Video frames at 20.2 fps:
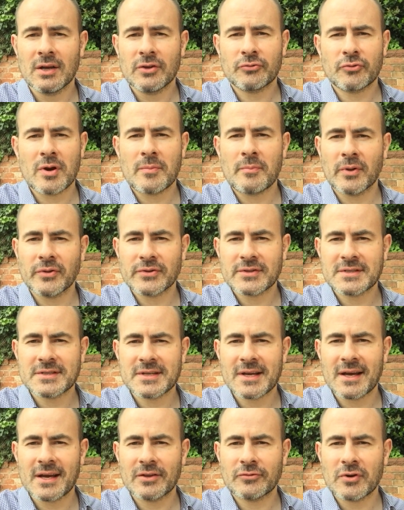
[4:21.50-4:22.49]
3 months,
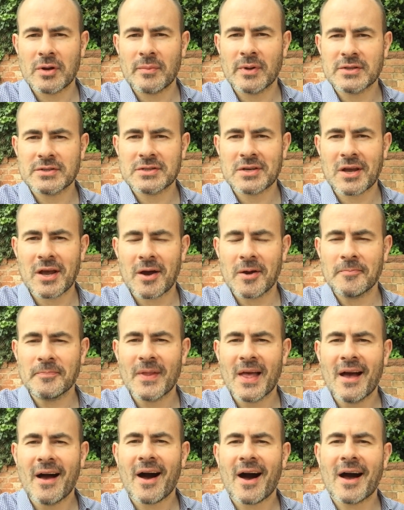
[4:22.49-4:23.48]
3 months ago,
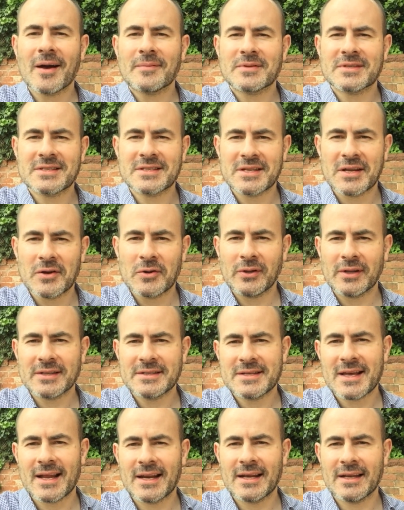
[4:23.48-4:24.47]
I'm still
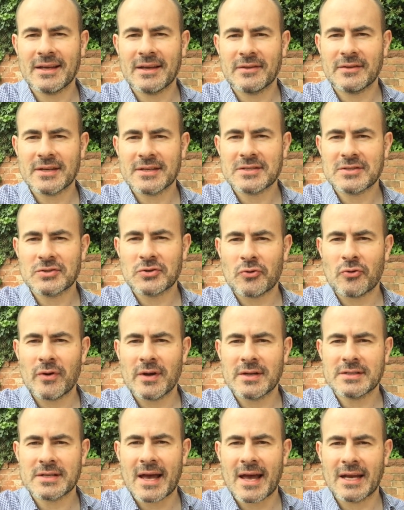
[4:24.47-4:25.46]
telling this
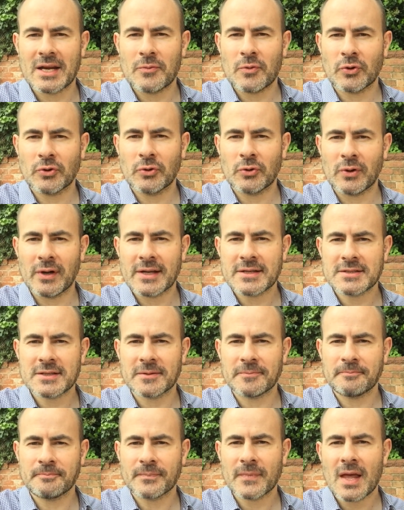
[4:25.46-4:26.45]
story to anyone who'll
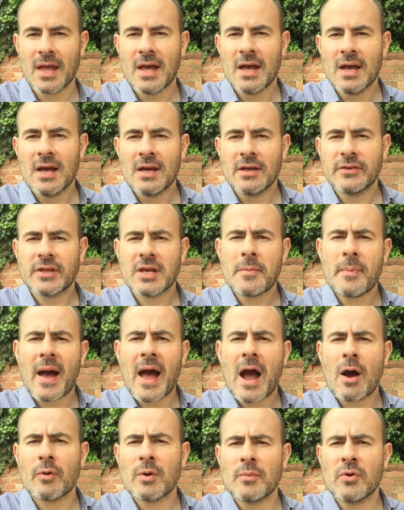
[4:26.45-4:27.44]
listen. Think
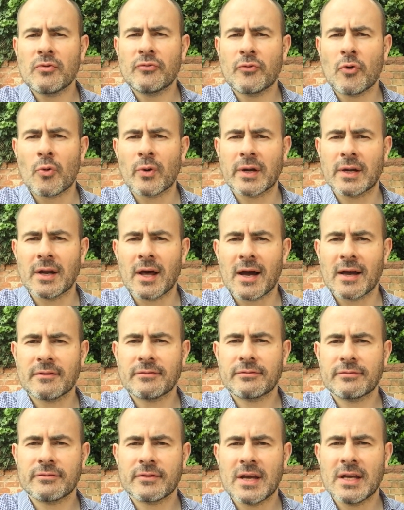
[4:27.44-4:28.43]
about how we move forward in
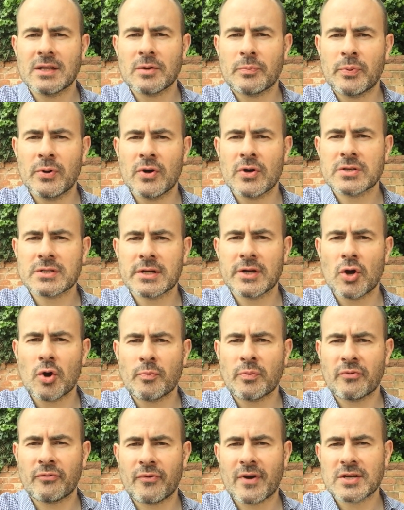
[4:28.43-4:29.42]
life, either personally or
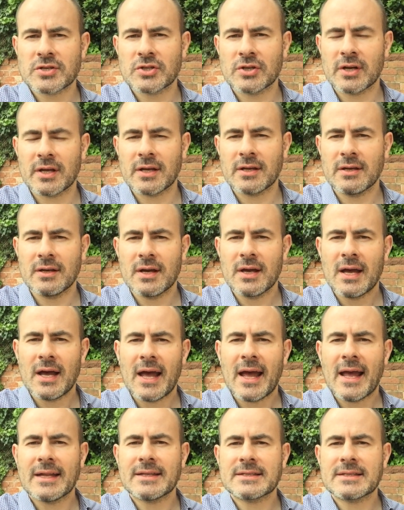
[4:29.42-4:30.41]
professionally.
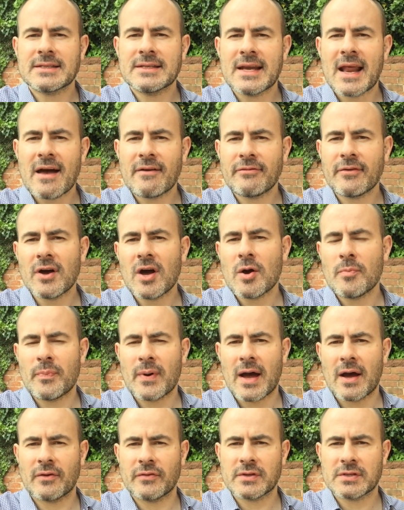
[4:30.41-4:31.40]
It's never
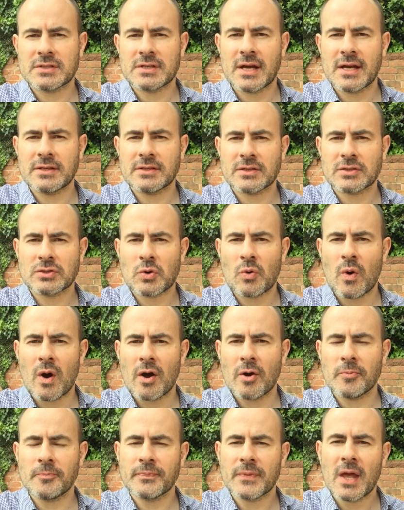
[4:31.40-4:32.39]
about the status
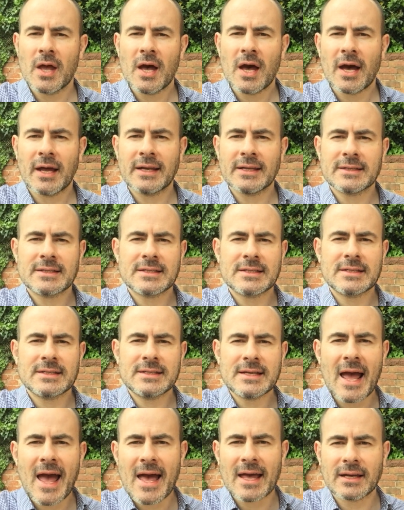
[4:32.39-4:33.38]
quo. And
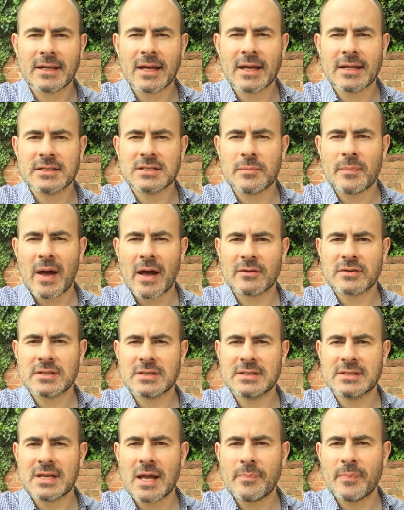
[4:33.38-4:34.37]
instead, it's about
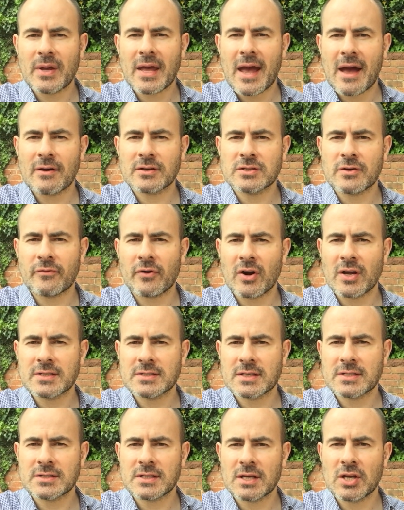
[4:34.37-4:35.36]
stepping out of our
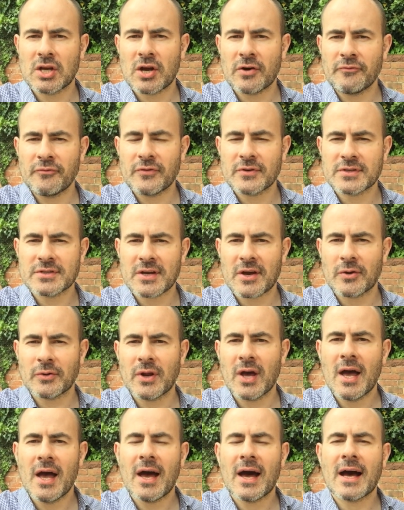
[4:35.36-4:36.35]
existing comfort
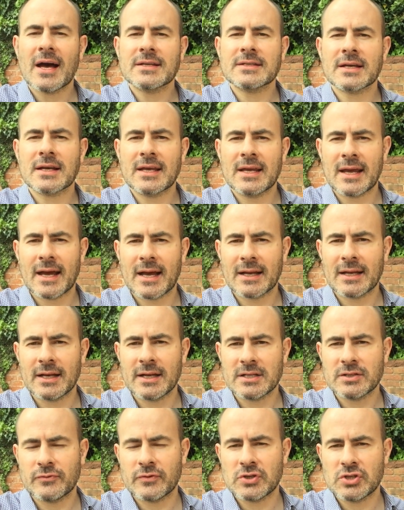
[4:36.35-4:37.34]
zone as a
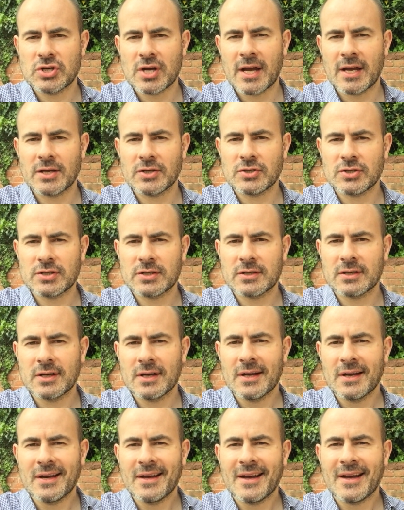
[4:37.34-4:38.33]
catalyst for change.
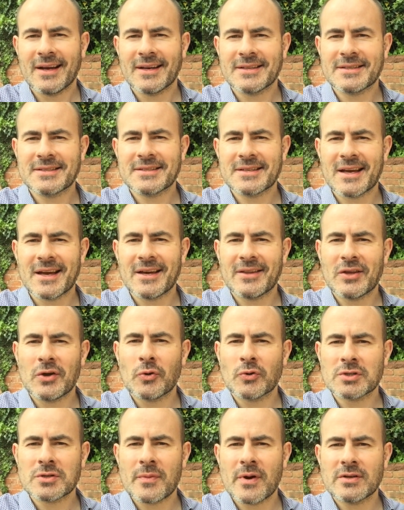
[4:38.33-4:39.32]
As the
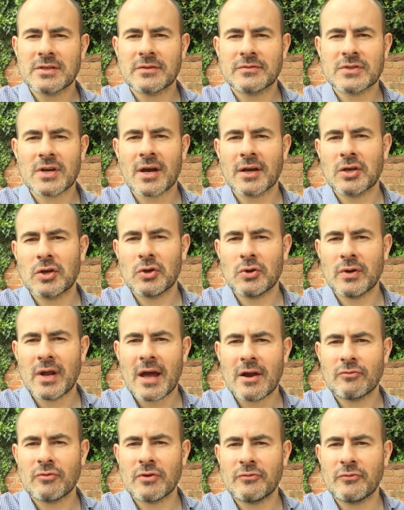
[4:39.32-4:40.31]
automotive tycoon
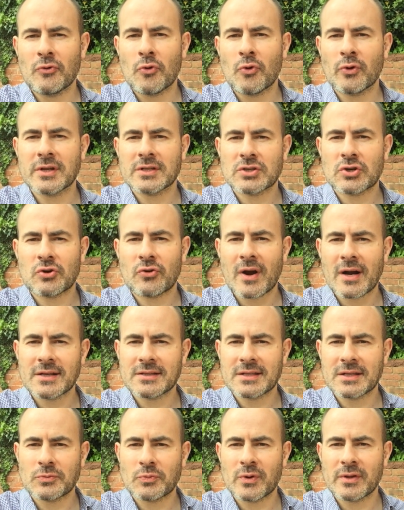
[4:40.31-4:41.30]
Henry Ford is
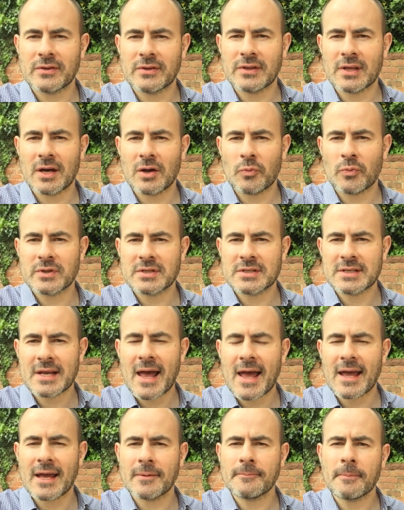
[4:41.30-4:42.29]
credited with
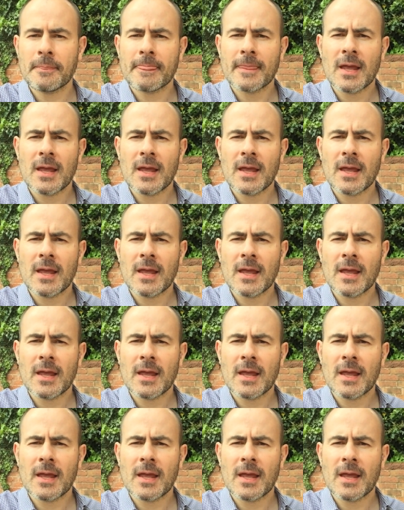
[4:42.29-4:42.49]
saying,